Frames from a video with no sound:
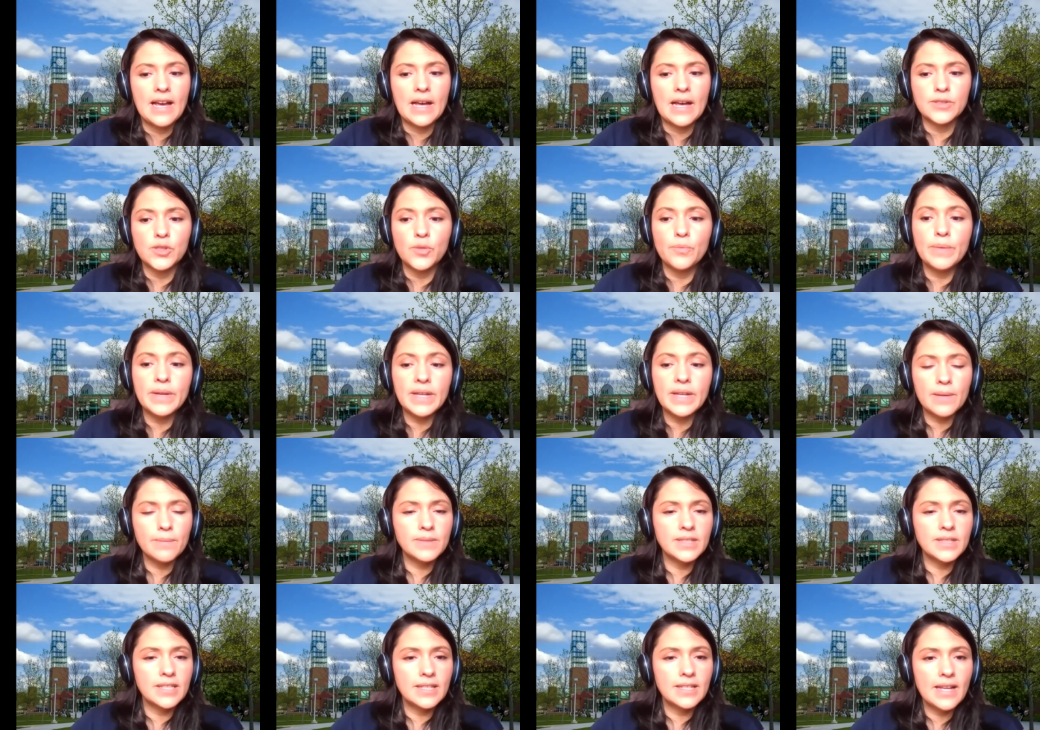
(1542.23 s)
Uh, so
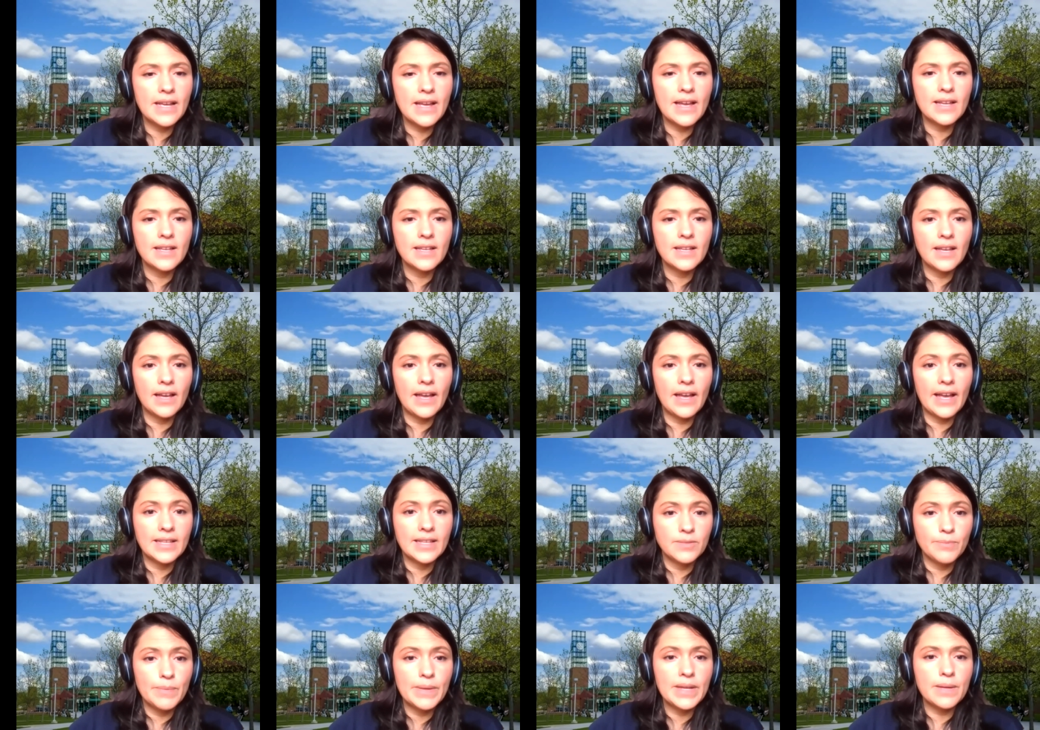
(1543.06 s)
Binghamton, uh,
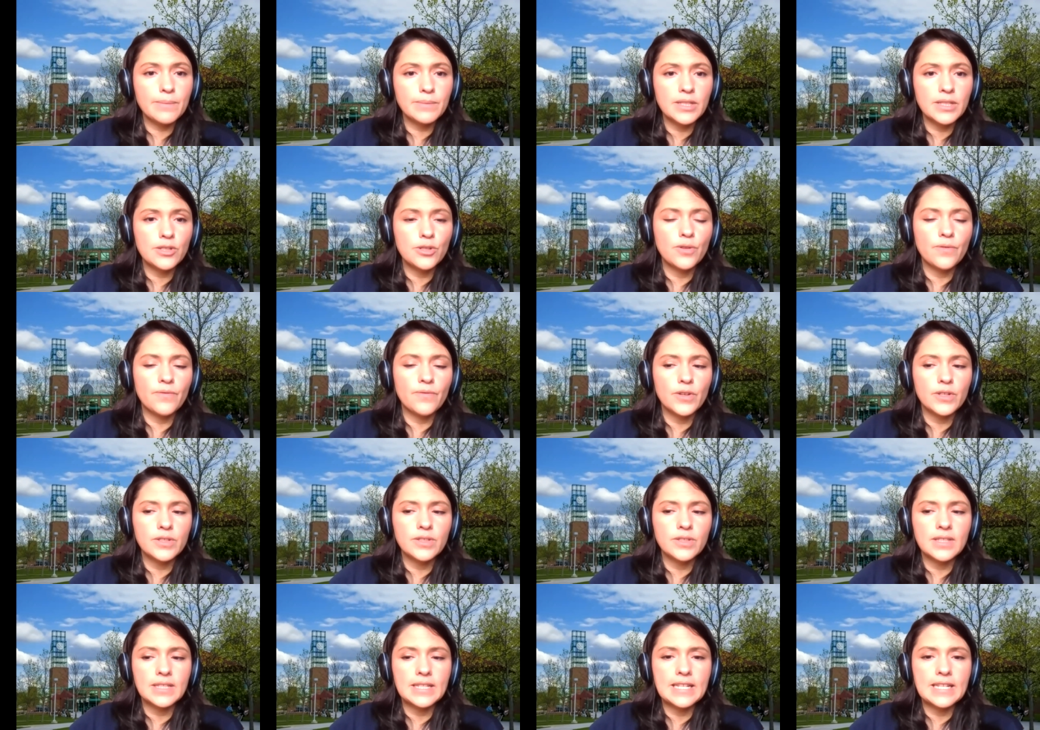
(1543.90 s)
as Binghamton
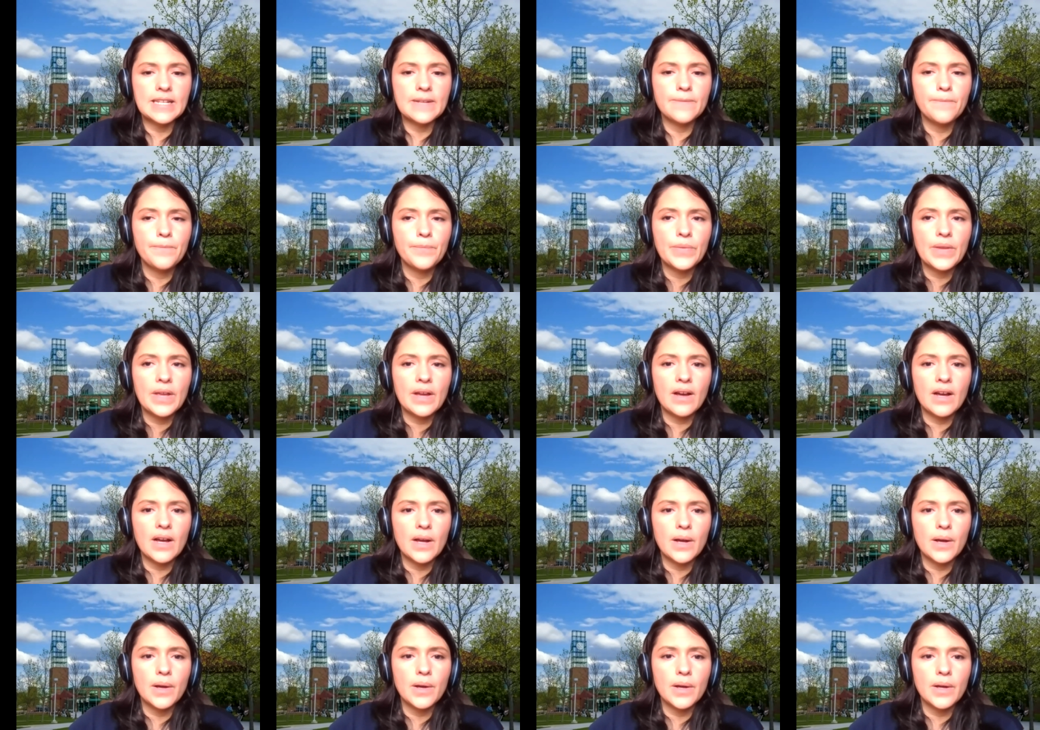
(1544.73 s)
University
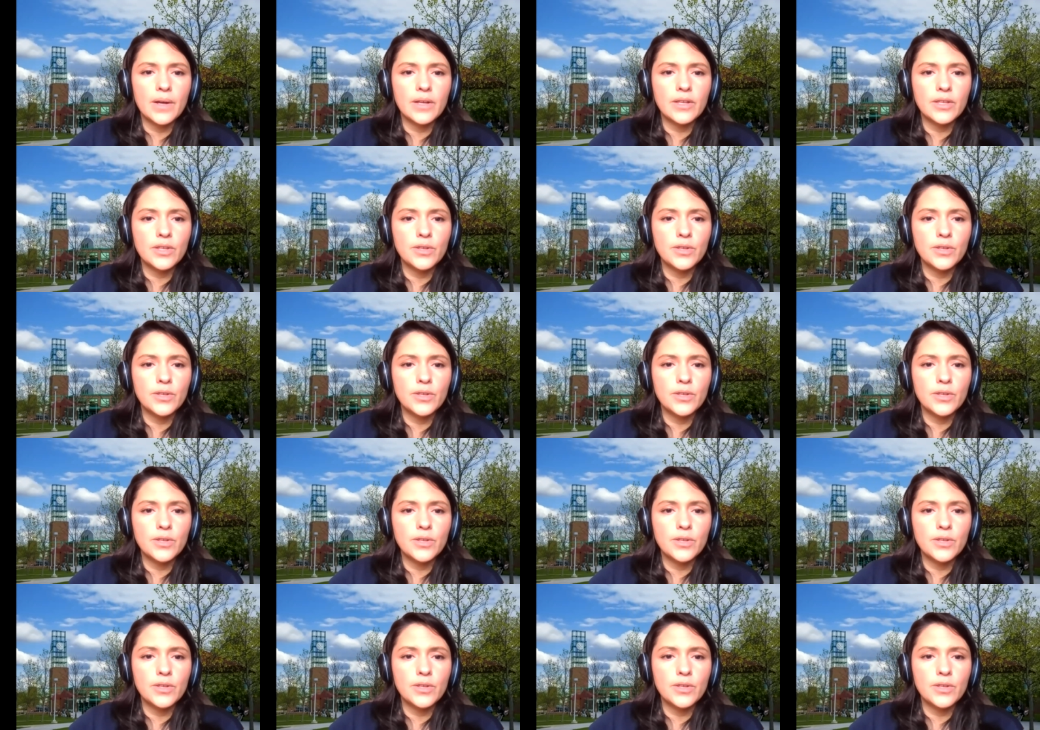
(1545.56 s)
uh,